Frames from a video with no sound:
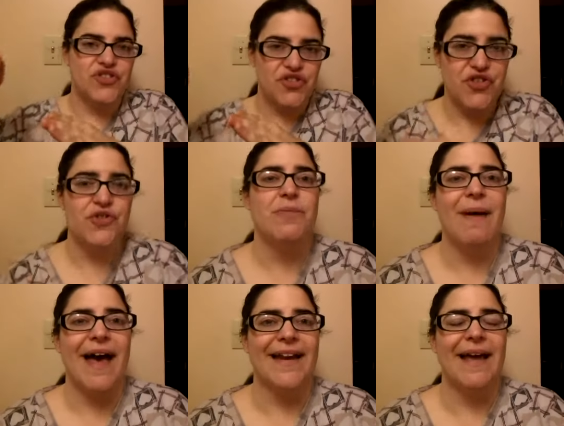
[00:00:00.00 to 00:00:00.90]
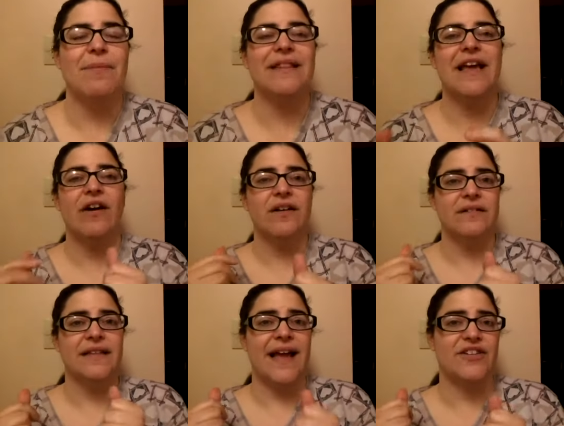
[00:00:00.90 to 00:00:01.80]
to the bed, but they
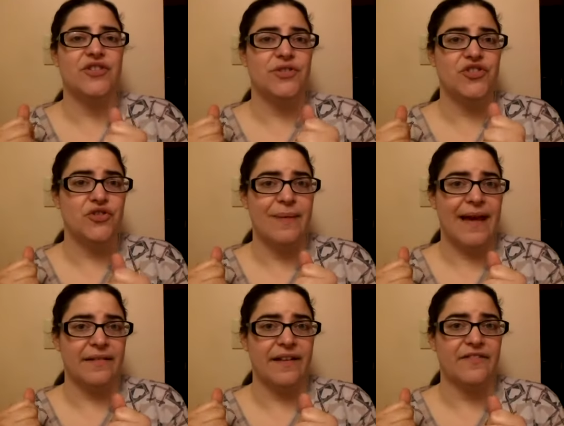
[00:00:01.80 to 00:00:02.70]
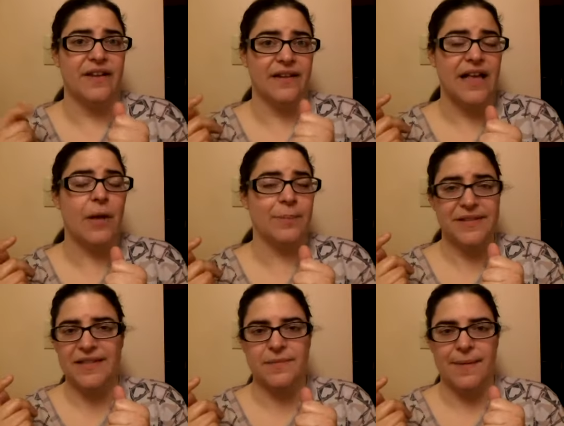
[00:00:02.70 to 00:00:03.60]
had to do a 2-man lift and help
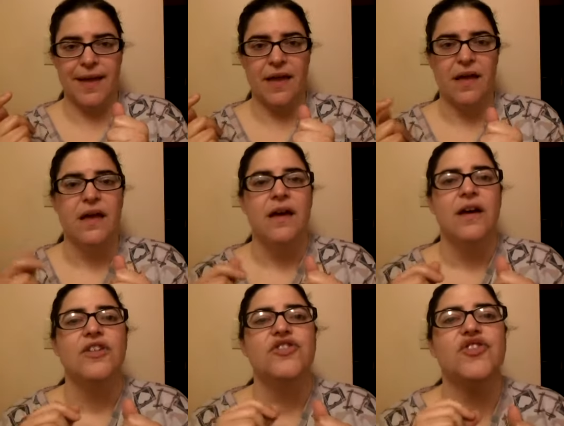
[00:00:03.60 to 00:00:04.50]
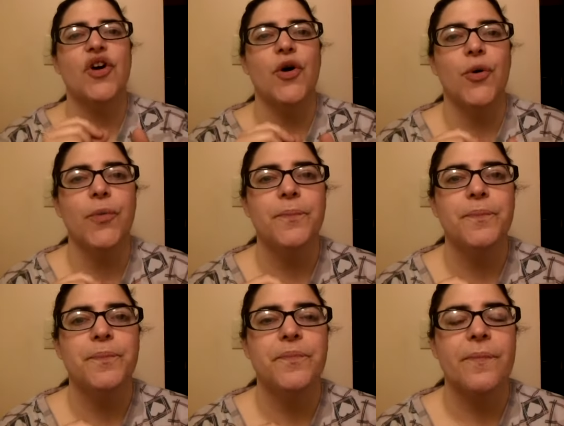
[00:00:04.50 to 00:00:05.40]
assist me. So
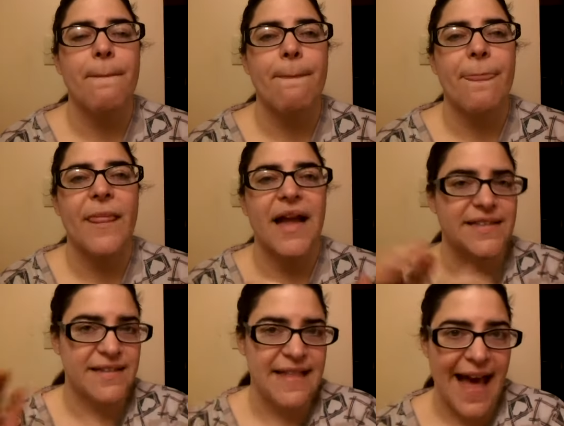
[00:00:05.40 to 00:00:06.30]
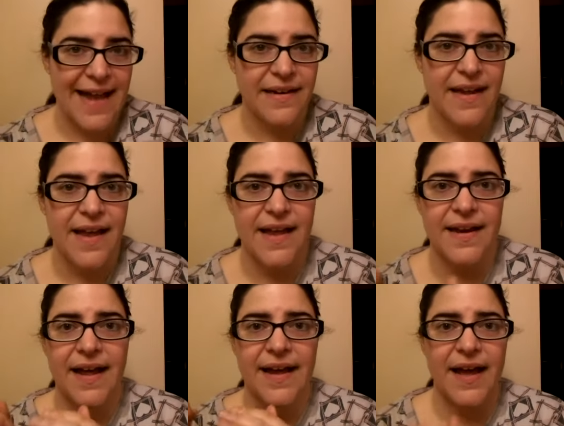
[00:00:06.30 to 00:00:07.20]
I did that,
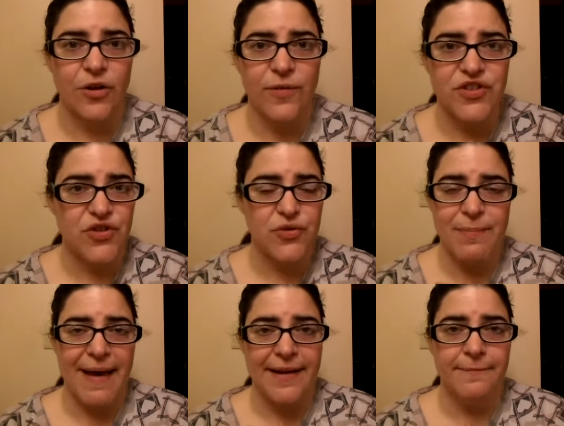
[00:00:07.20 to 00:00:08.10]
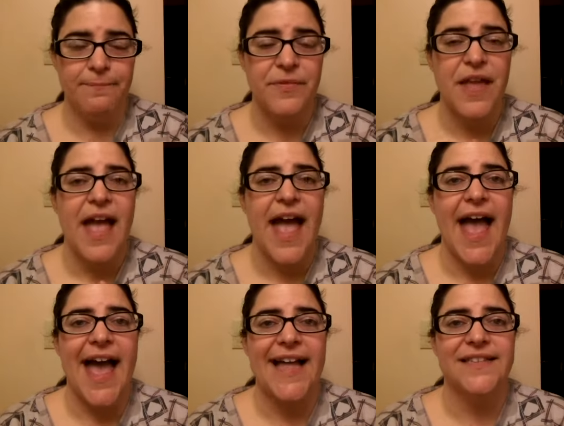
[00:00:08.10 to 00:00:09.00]
and I got over to the bed,
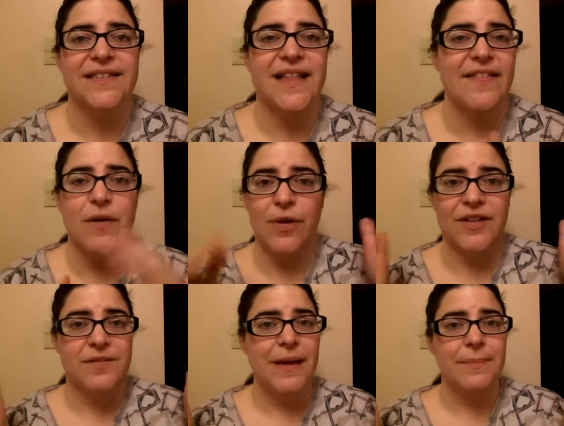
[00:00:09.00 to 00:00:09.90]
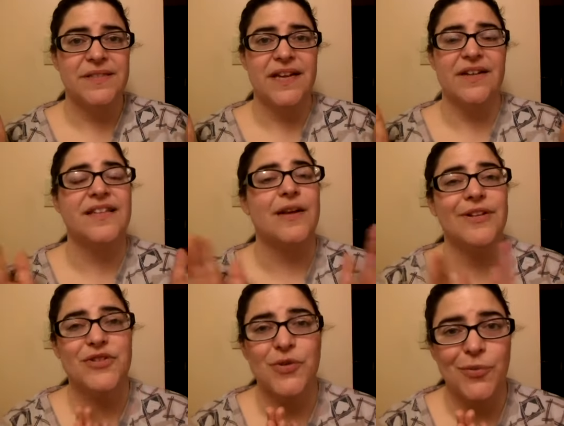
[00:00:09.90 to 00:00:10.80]
and then they wheeled me upstairs, and I
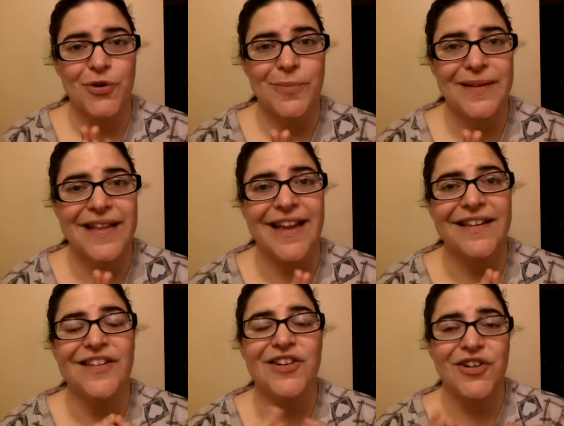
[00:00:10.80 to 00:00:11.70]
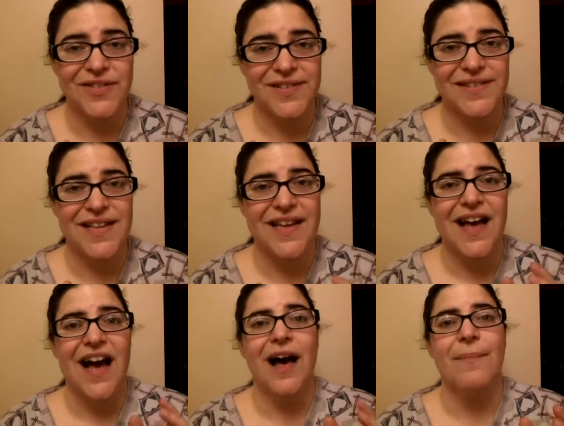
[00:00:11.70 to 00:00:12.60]
went to a room, and then the nurse
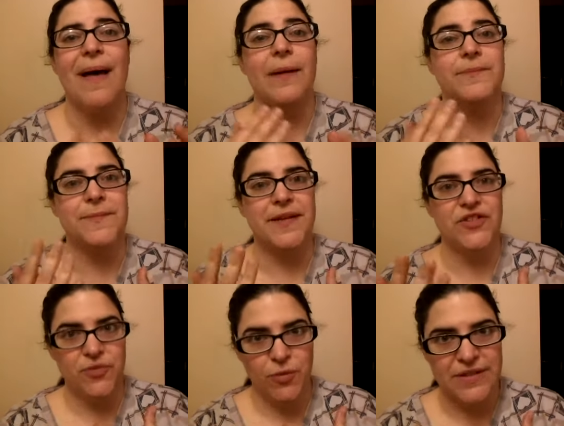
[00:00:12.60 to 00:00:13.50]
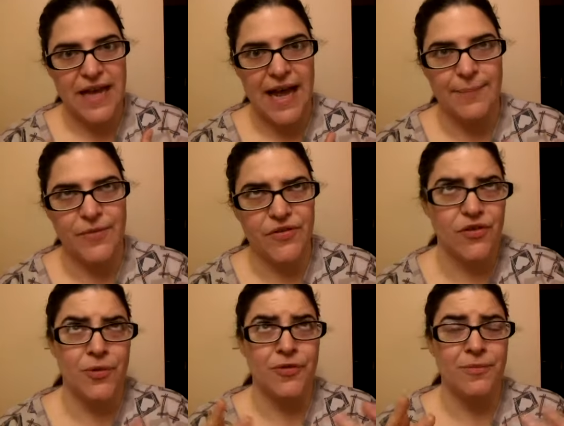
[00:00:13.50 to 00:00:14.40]
helped me 2 or
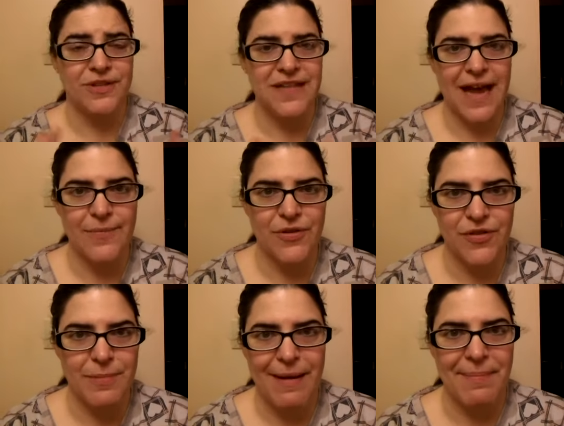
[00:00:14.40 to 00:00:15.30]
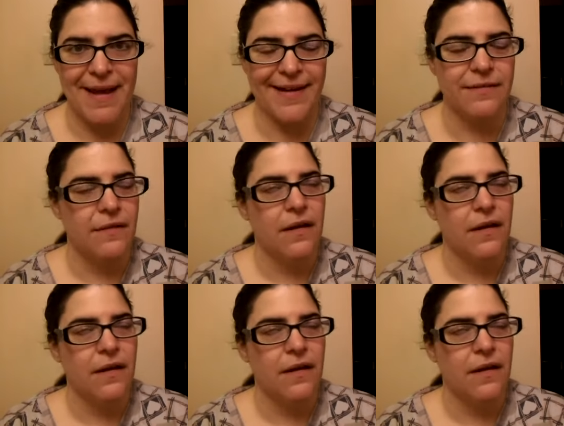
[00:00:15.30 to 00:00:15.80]
3 more times use the bedpan.